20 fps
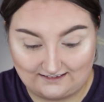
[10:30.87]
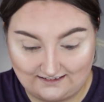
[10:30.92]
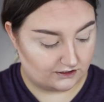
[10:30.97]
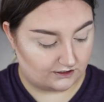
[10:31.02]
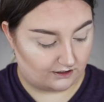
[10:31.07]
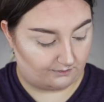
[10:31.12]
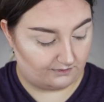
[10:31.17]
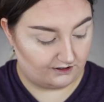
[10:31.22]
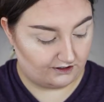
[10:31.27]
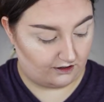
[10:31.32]

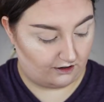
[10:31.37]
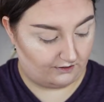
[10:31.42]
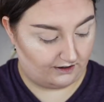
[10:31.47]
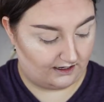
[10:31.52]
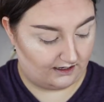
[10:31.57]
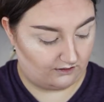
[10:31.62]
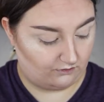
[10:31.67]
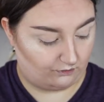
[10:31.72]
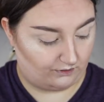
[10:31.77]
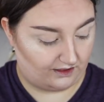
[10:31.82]
So I'm gonna go
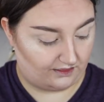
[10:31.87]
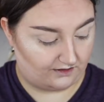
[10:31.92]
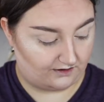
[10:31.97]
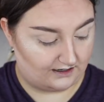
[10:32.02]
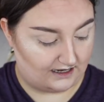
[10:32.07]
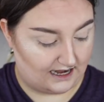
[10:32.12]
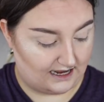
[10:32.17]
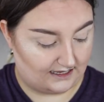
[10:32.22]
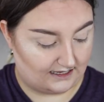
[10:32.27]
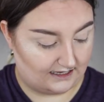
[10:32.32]
in with
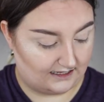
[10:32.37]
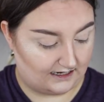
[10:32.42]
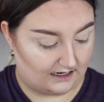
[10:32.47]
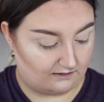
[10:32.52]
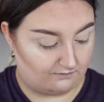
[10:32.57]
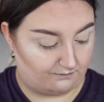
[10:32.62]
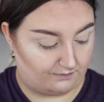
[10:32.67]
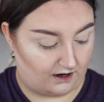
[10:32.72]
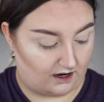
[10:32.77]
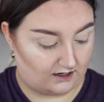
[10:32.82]
Naked
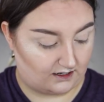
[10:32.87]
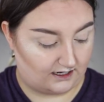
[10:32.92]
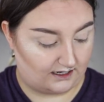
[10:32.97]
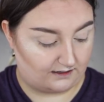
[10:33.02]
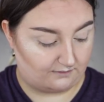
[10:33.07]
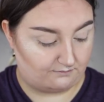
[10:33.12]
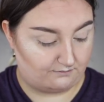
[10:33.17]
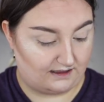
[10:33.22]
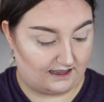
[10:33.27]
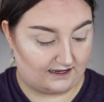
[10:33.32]
and Buck
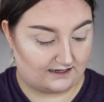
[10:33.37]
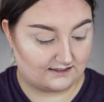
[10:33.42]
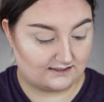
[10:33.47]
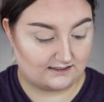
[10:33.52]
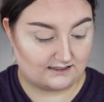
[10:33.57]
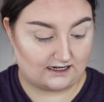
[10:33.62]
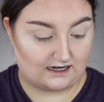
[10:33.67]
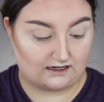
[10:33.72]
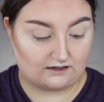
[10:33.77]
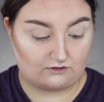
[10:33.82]
kind of
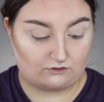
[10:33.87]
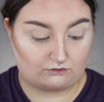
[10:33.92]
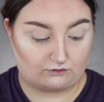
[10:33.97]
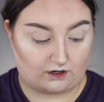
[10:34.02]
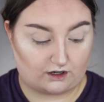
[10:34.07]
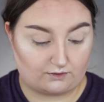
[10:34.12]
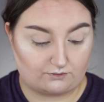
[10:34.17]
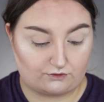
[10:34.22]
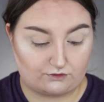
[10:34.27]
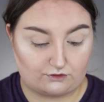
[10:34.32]
mixed and
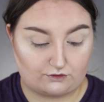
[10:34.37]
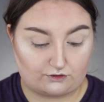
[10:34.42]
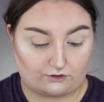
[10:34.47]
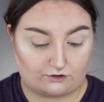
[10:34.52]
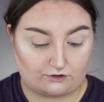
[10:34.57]
run them through the